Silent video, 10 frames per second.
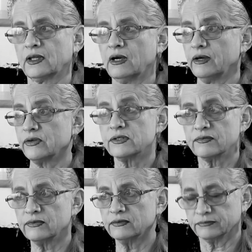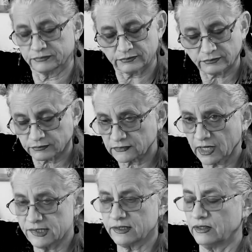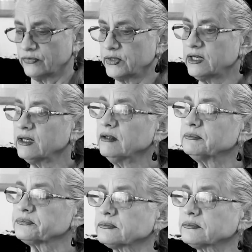I said, if we can